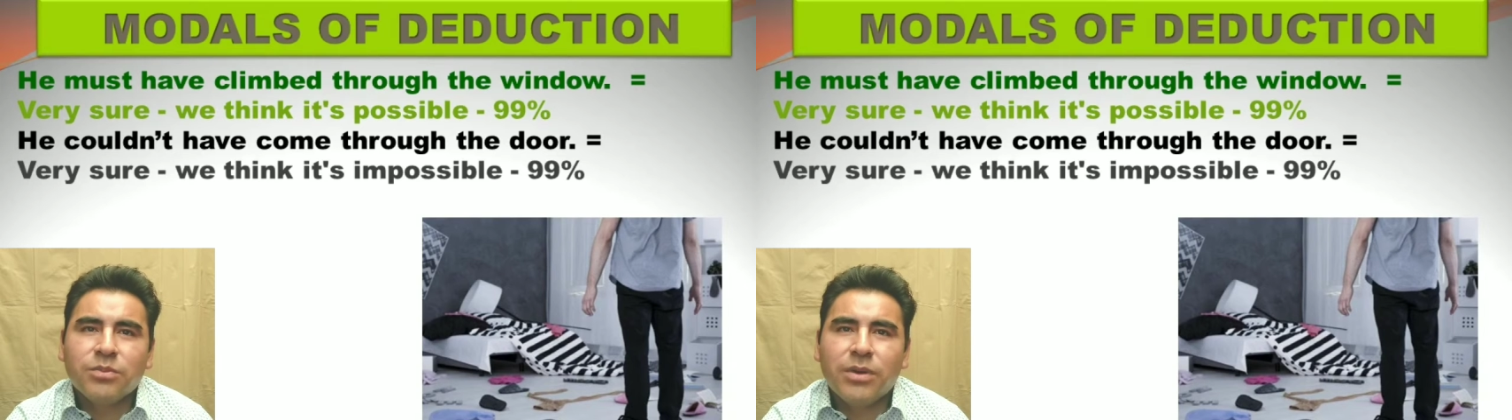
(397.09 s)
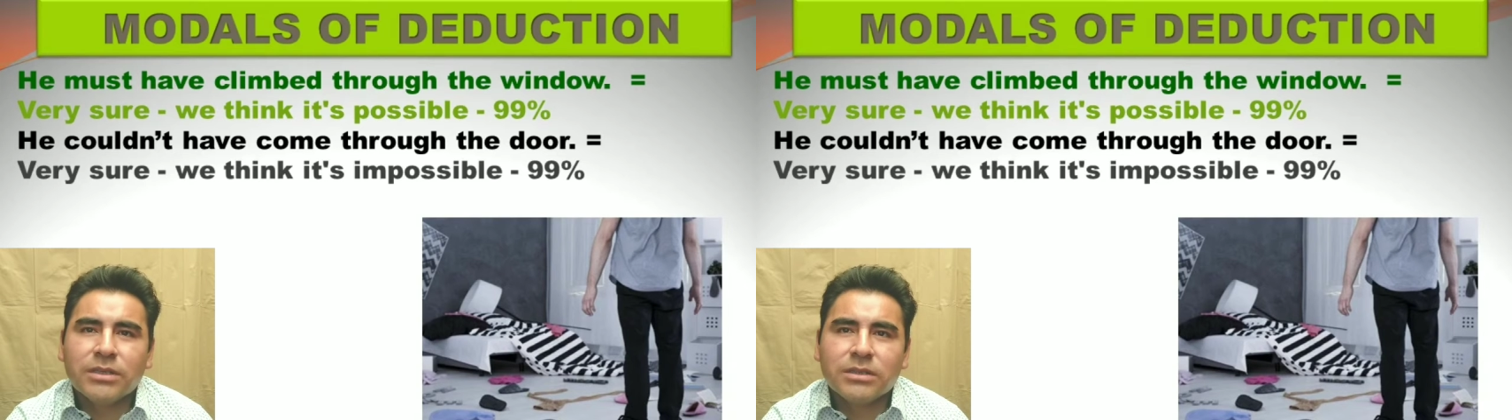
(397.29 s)

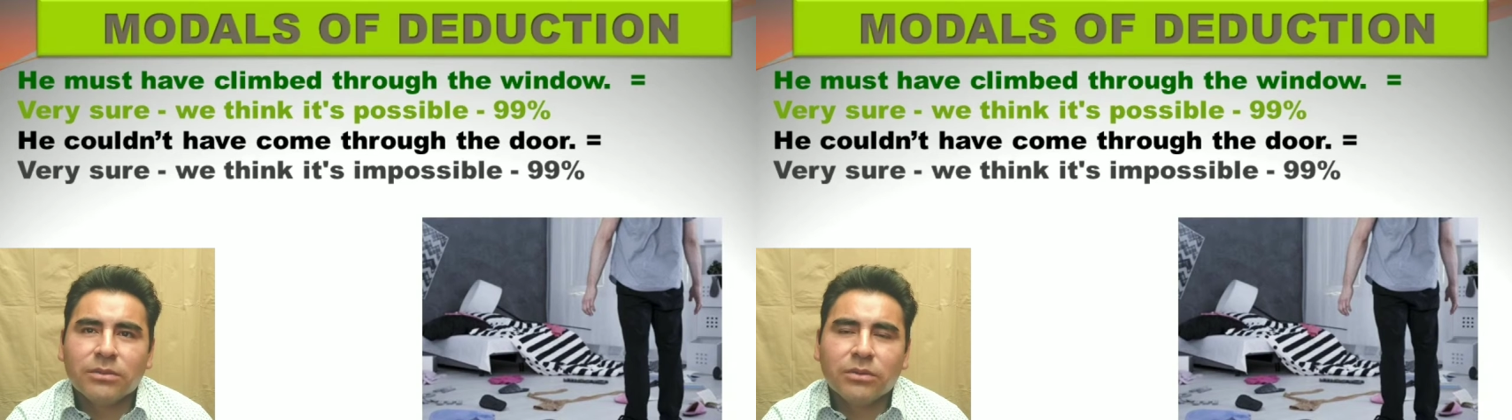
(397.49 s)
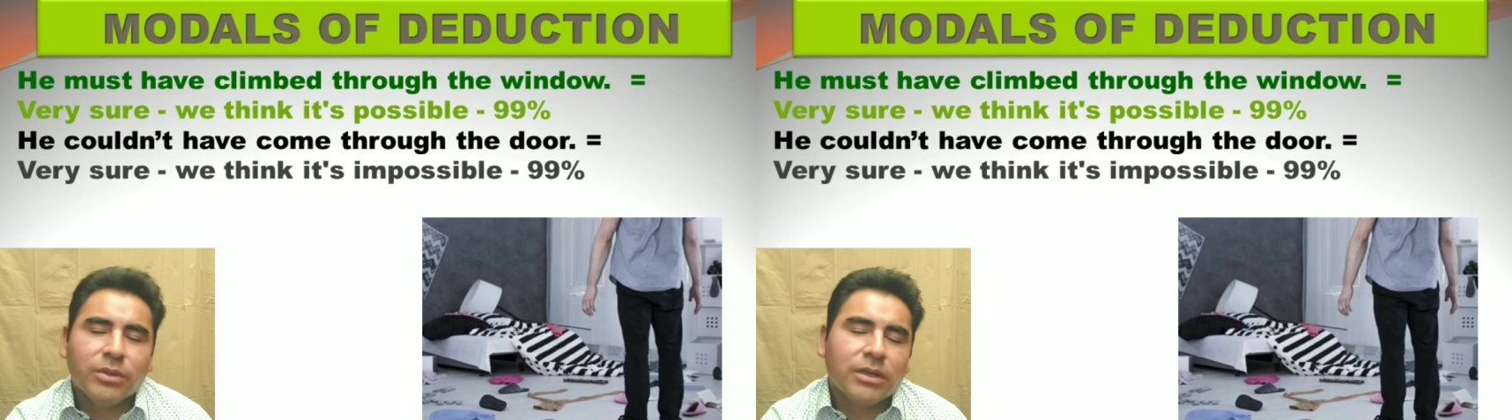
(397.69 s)

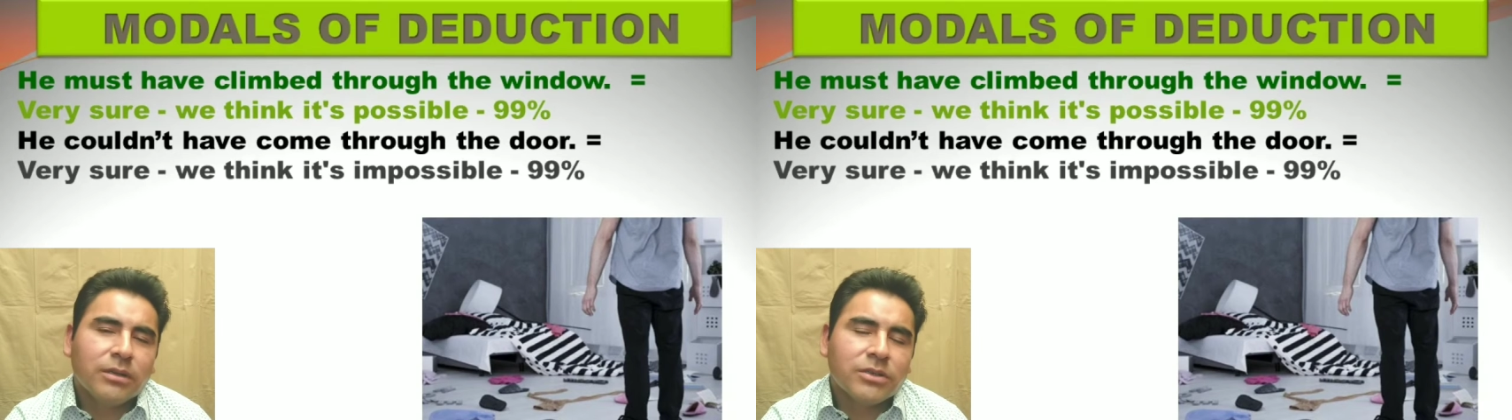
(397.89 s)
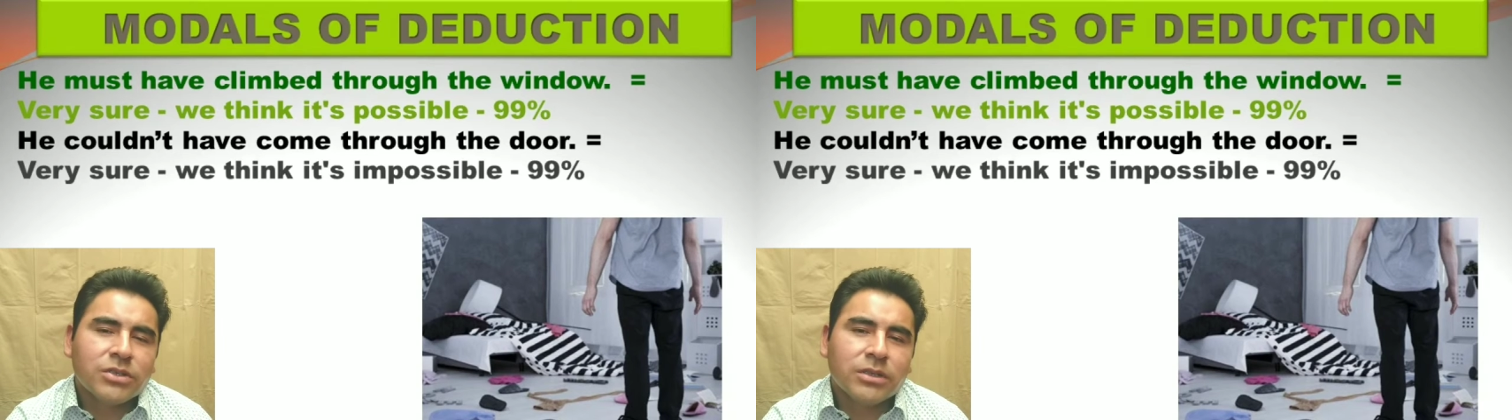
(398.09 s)
possible
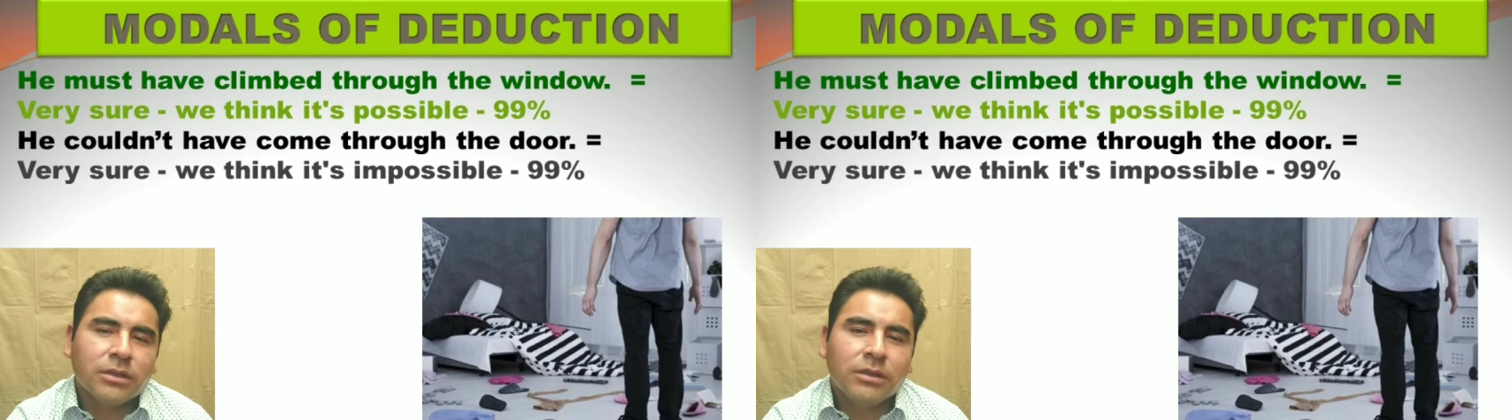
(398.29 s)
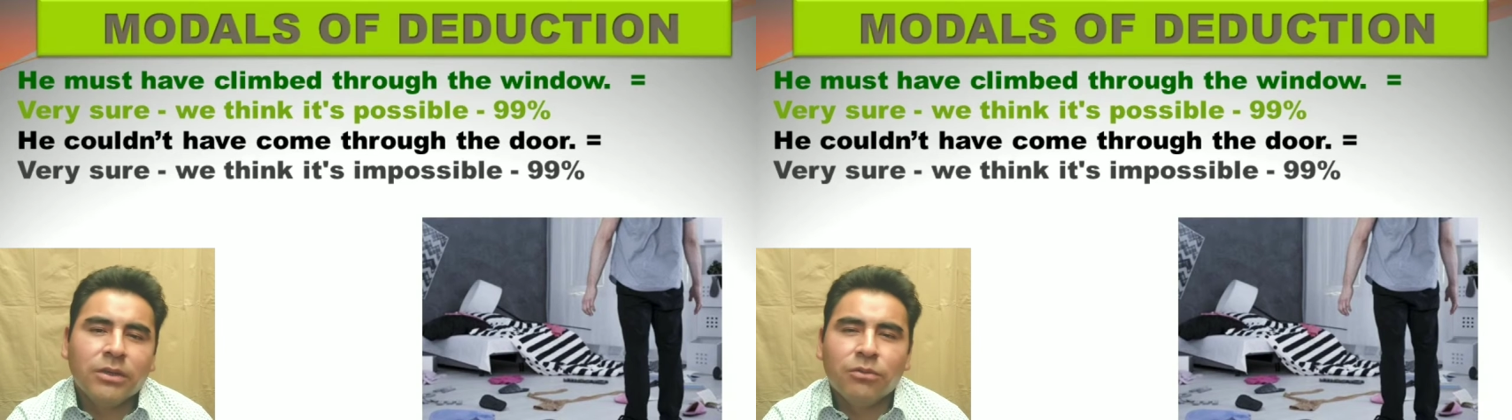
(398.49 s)
because
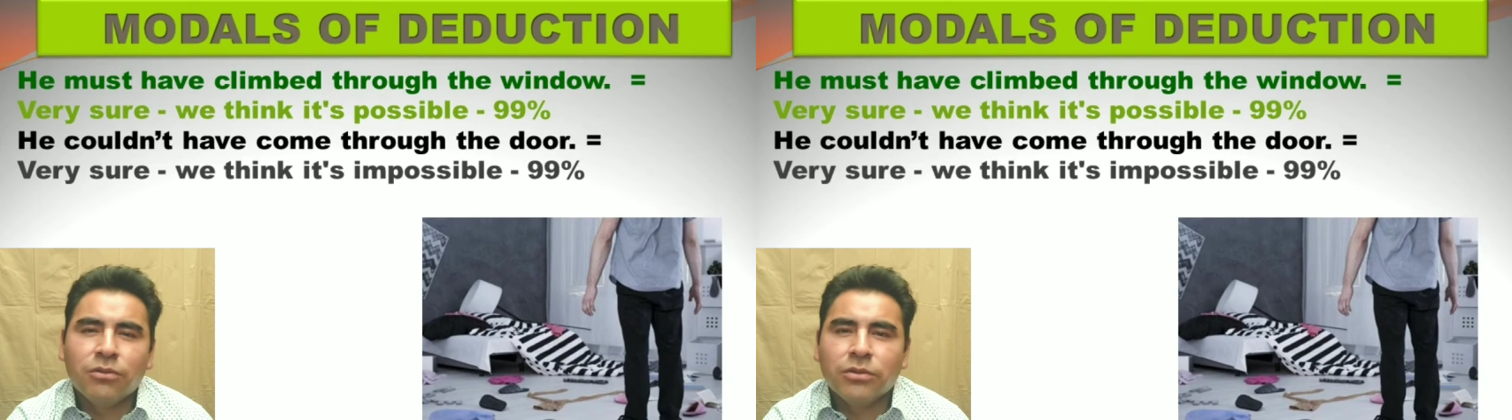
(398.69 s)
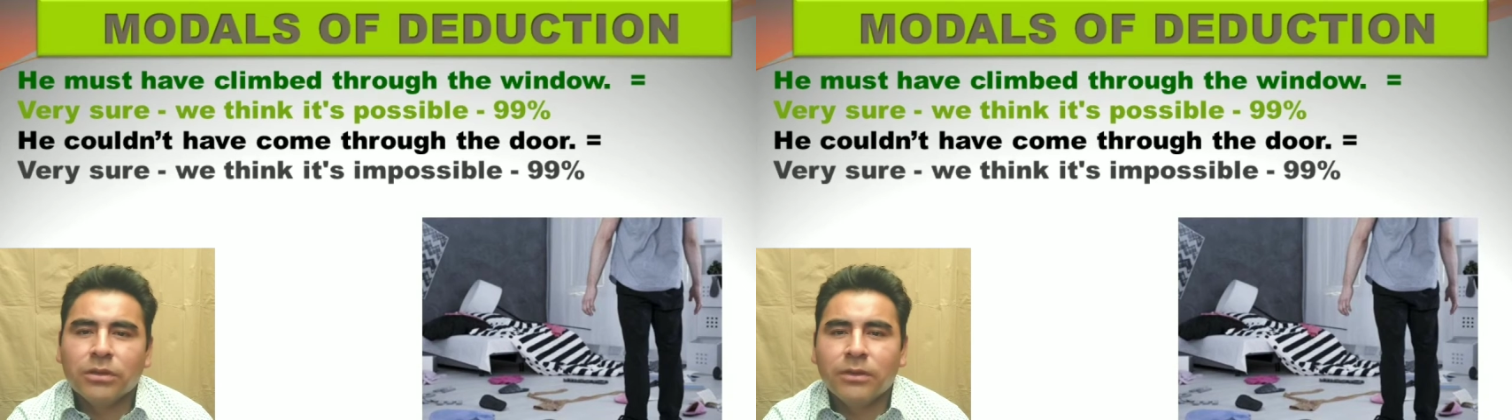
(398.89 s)

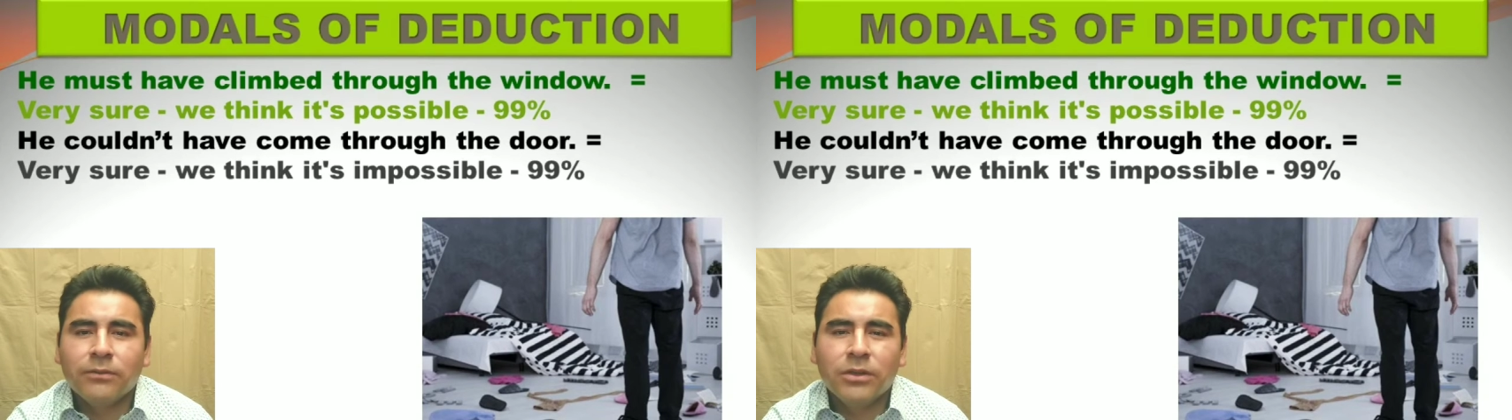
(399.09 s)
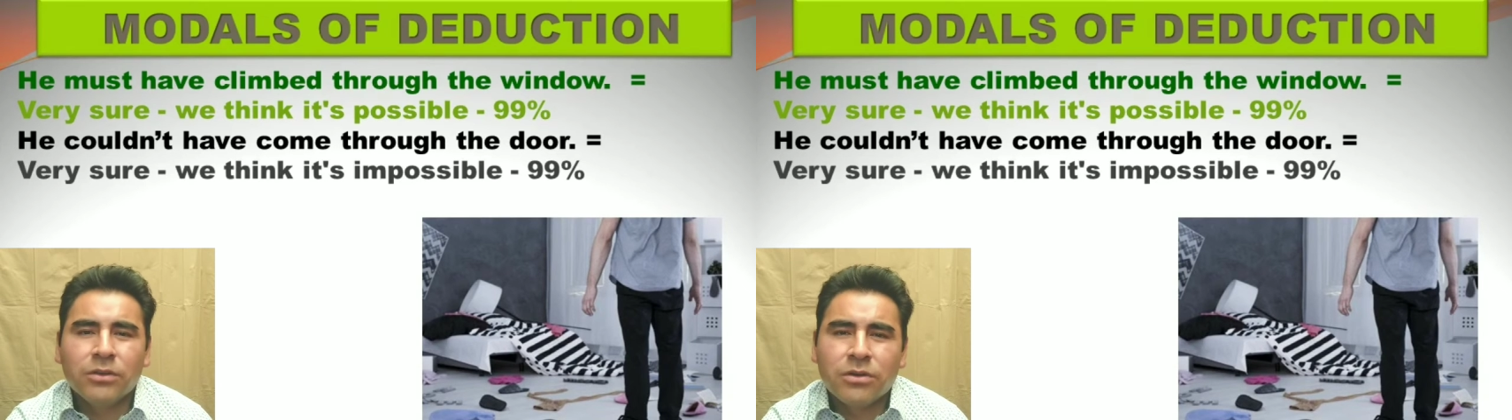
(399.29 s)
the